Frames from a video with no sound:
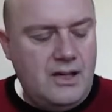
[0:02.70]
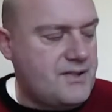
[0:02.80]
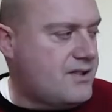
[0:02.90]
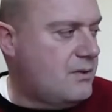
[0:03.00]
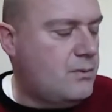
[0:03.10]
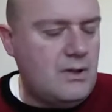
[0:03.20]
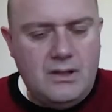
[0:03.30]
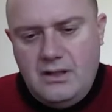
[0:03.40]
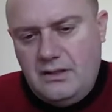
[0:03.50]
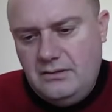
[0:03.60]
Hi, so
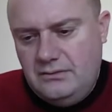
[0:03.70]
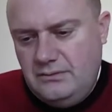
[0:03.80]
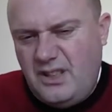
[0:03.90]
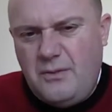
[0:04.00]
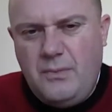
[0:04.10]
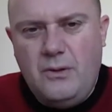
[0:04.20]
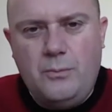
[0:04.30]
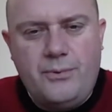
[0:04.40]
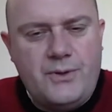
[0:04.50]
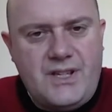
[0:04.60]
got the little
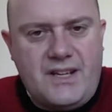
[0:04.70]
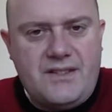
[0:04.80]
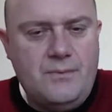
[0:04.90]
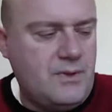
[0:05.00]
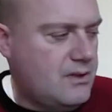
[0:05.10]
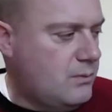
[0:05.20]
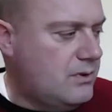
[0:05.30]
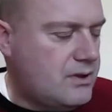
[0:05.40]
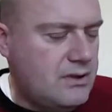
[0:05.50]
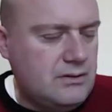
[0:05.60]
project I'm going to
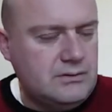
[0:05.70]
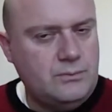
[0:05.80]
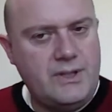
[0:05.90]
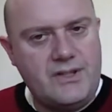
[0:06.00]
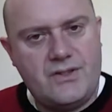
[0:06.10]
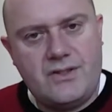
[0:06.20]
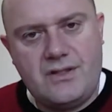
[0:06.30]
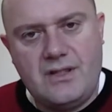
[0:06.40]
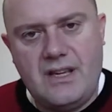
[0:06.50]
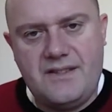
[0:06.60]
work on,
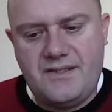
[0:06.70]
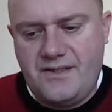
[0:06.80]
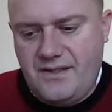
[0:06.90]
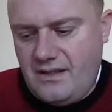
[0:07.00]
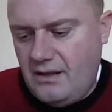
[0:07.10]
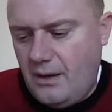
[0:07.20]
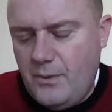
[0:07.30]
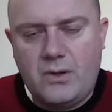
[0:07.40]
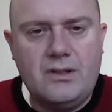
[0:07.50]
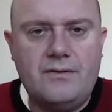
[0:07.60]
which is, I'm
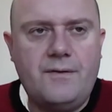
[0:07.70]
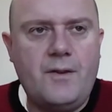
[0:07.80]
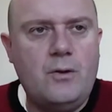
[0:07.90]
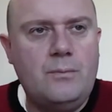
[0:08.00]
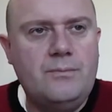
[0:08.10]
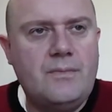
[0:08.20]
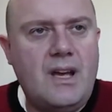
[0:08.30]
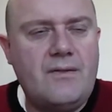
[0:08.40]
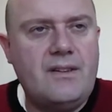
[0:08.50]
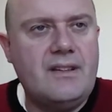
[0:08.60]
not going to film
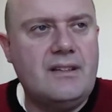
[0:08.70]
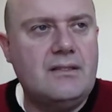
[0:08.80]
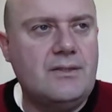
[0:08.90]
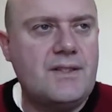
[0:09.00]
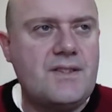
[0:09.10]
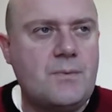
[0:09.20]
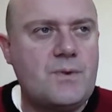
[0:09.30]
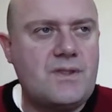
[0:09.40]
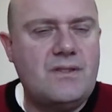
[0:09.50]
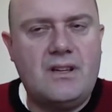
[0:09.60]
everything on this, I'm
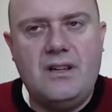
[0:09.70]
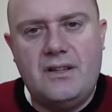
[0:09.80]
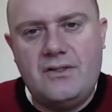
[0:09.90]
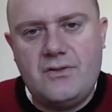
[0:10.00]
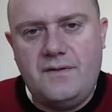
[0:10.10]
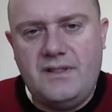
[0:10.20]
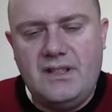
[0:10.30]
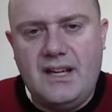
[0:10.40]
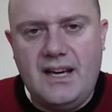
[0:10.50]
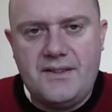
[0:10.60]
just going to kind of drift in
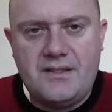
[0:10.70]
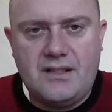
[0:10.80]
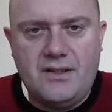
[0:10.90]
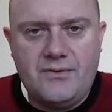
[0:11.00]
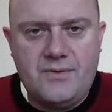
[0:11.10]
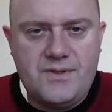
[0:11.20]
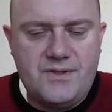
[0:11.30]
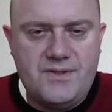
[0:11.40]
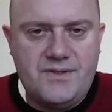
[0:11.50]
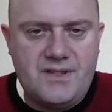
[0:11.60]
and out as I go through
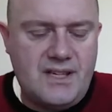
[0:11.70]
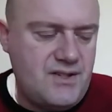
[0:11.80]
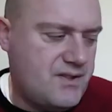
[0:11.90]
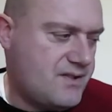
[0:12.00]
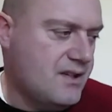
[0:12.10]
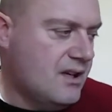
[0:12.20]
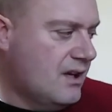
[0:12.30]
certain stages.